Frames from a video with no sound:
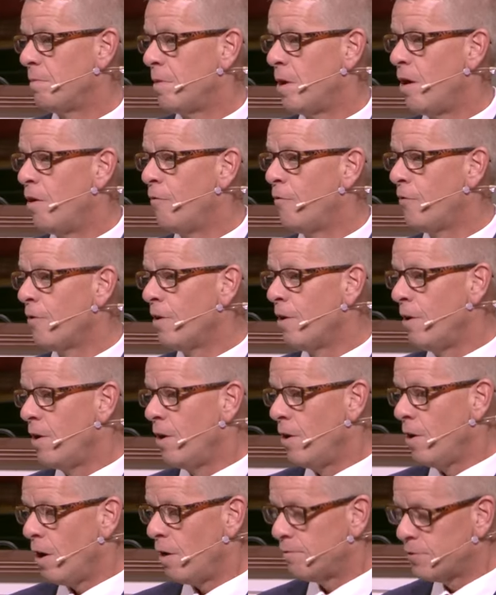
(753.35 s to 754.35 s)
of,
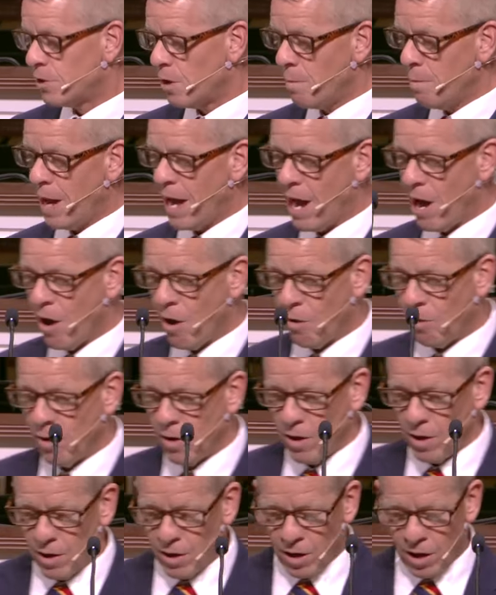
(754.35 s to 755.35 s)
of somehow.
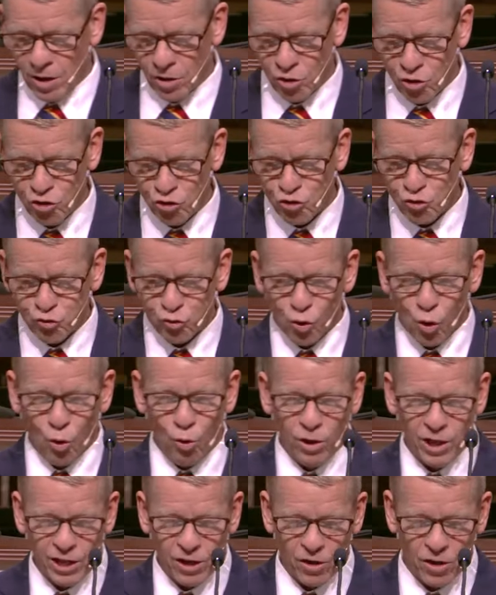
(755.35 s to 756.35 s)
Uh,
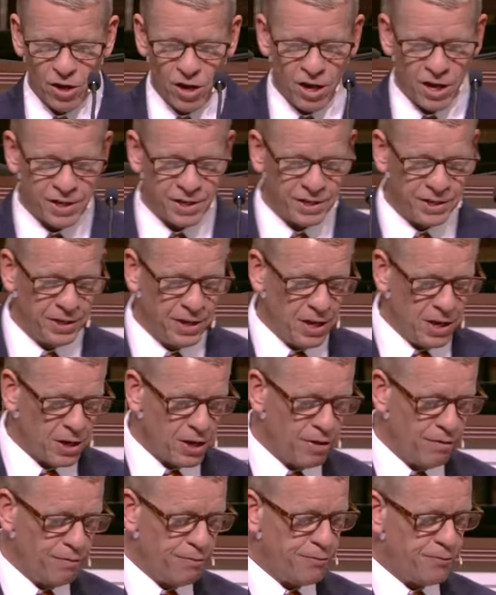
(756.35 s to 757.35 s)
controlling God and
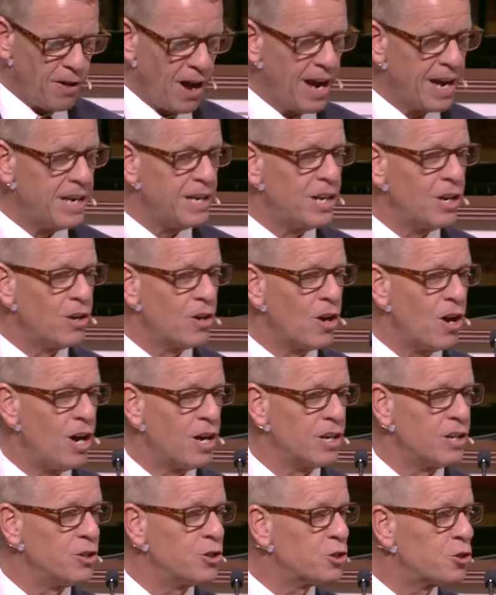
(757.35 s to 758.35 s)
confining
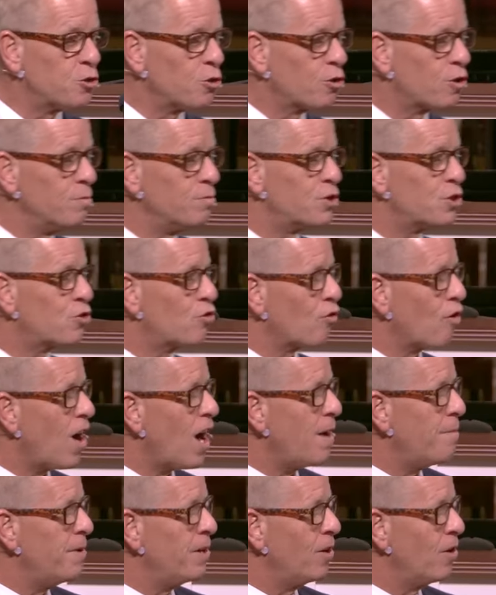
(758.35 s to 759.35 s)
God and
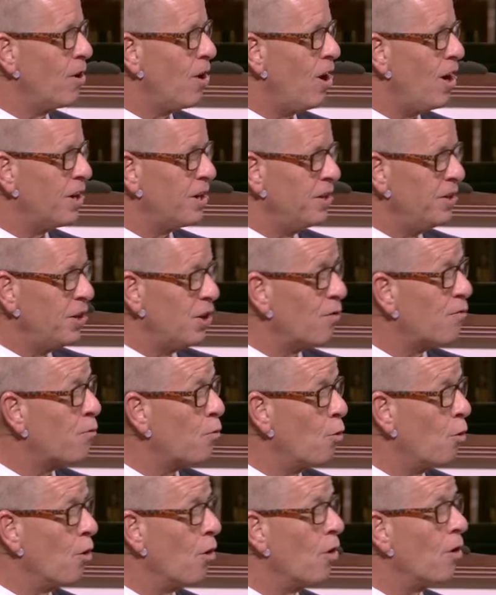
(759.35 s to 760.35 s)
circumscribing God and
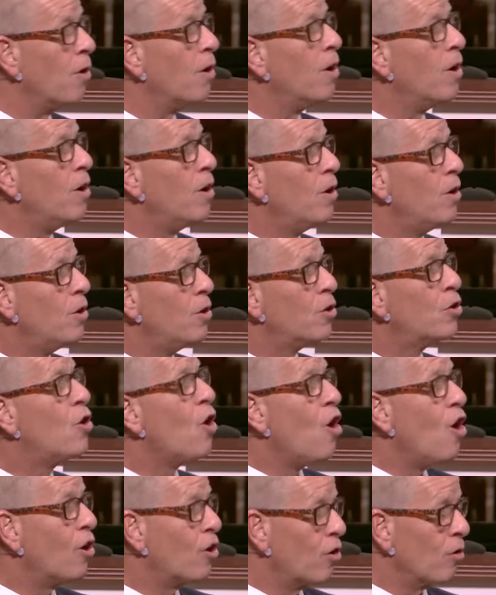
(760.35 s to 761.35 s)
therefore
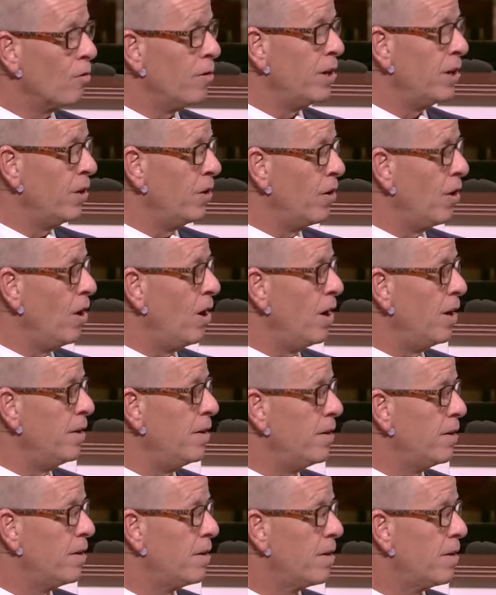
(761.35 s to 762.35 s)
conquering God.
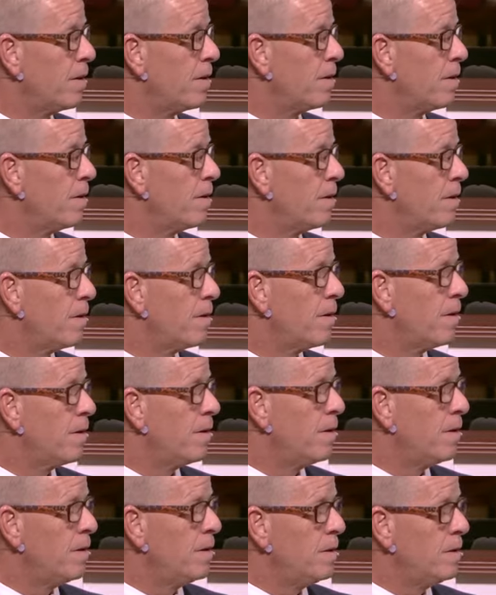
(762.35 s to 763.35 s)

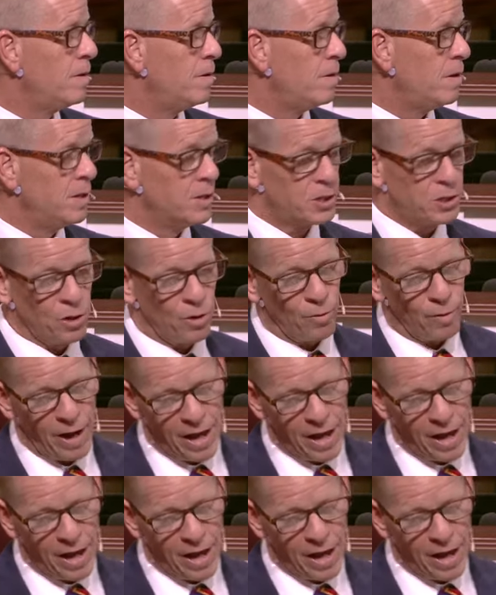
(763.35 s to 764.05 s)
And so